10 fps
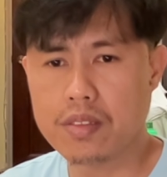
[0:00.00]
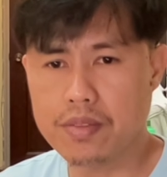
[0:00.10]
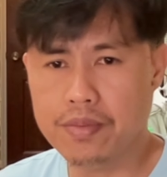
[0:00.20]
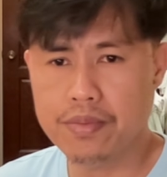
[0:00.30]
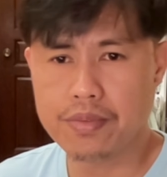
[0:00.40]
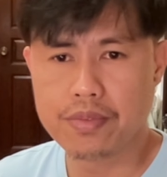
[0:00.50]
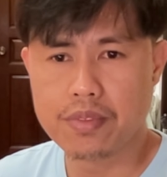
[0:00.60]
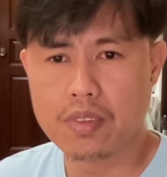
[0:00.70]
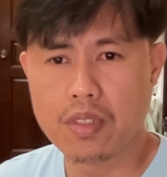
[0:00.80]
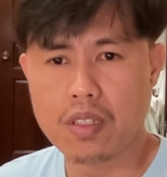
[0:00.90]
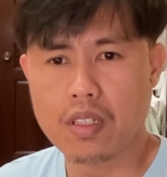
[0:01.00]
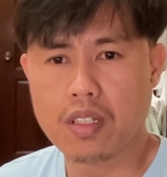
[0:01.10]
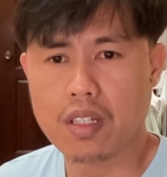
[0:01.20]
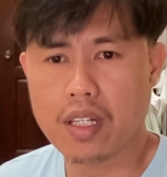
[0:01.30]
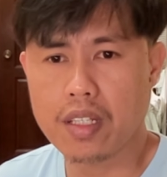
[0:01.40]

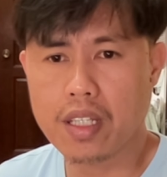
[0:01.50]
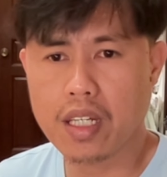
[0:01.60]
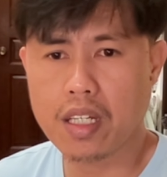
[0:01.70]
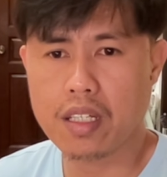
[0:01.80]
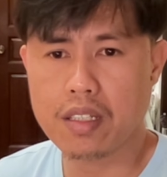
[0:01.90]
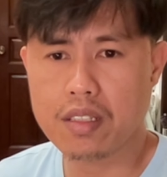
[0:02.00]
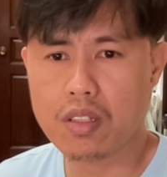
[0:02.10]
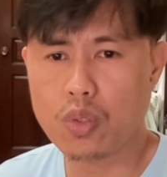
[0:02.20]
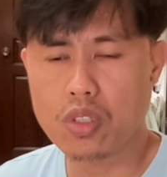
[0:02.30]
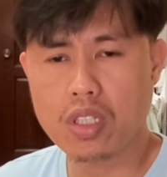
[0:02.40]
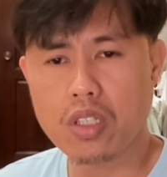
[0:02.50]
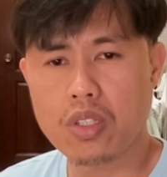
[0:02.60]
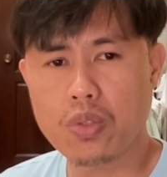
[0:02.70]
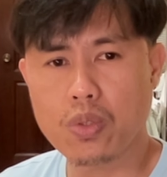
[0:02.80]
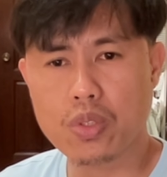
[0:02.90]
and then
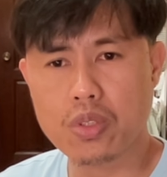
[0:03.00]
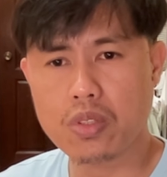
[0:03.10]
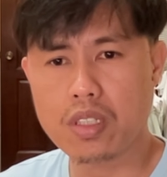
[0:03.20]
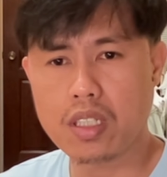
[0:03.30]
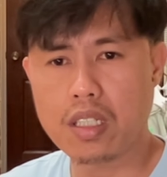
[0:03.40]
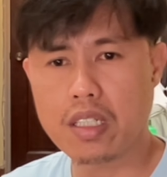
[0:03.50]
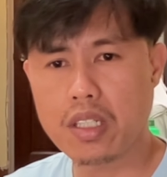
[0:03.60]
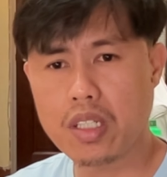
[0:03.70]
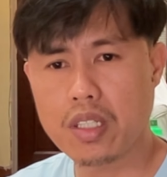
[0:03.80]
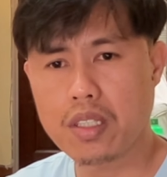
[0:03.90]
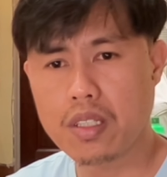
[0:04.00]
continue also the